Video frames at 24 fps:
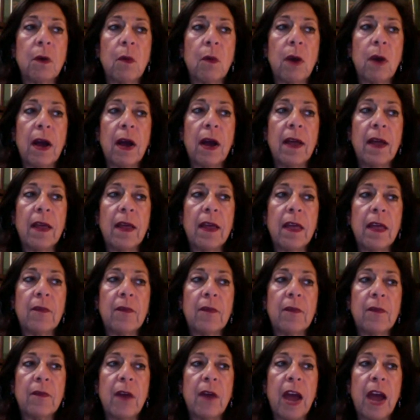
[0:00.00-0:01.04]
so
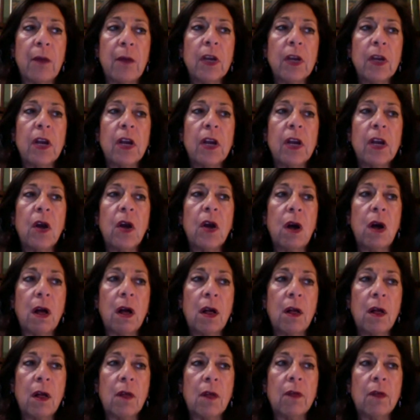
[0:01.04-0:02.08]
if I
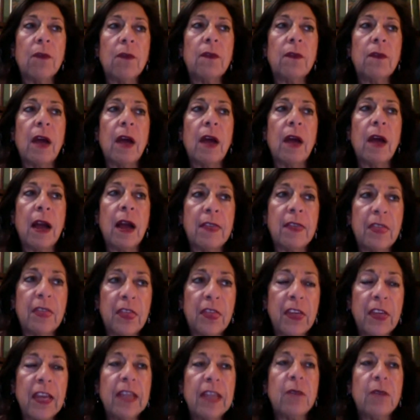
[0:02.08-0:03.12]
recall,
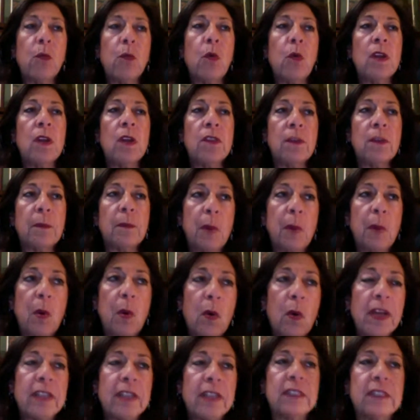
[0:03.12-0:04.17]
I think one of
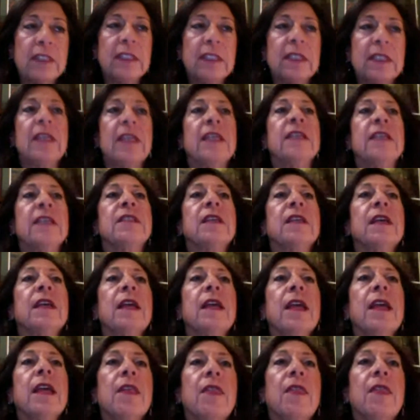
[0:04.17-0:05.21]
the points
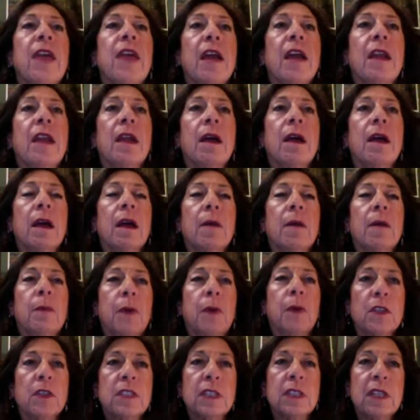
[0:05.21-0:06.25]
is
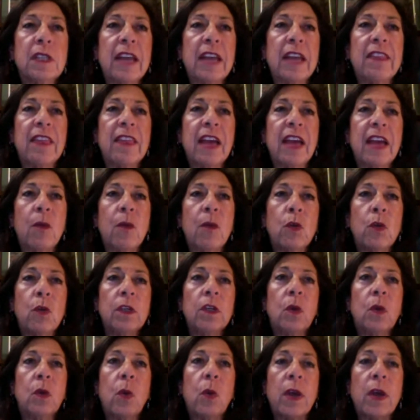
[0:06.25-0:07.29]
that a person like
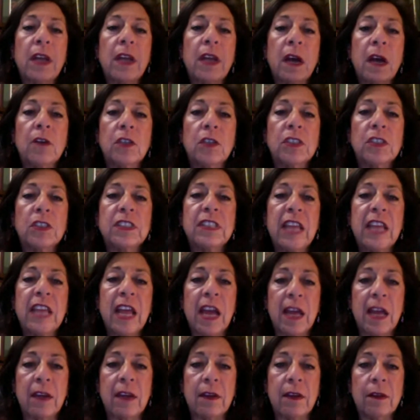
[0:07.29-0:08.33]
that wouldn't quite
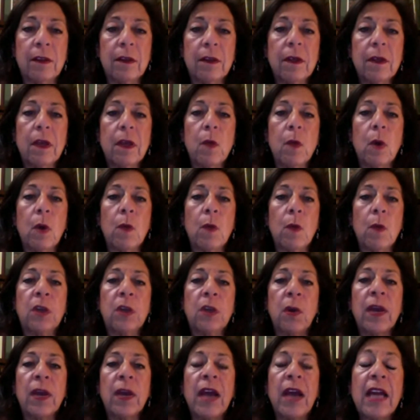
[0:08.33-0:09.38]
understand what was
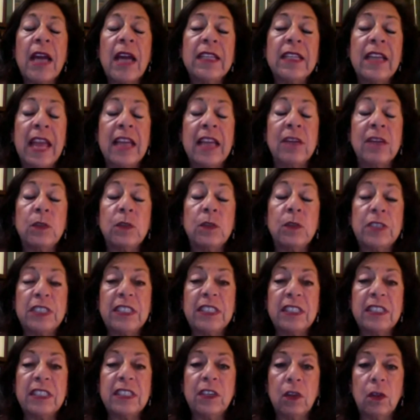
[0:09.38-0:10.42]
going on, and would
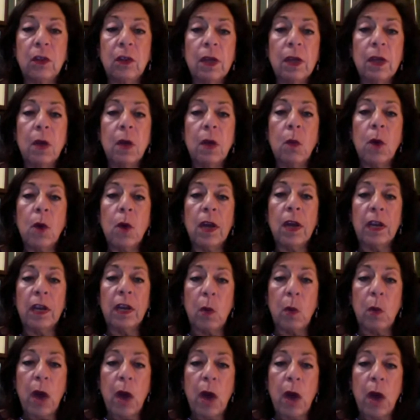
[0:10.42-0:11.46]
still want to
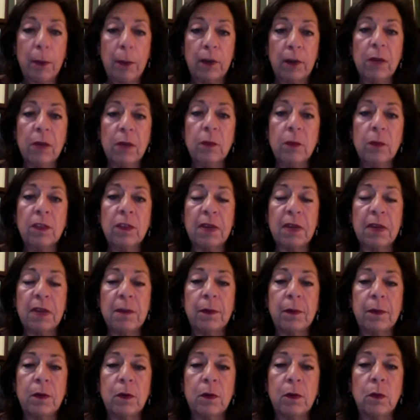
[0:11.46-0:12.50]
cooperate with the
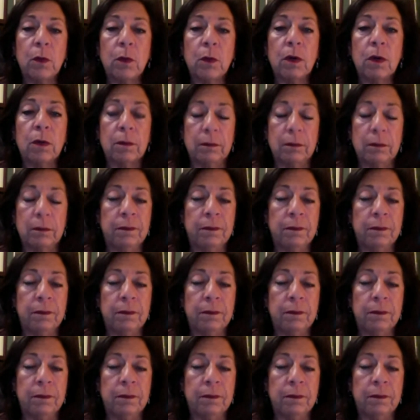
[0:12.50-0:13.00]
people who were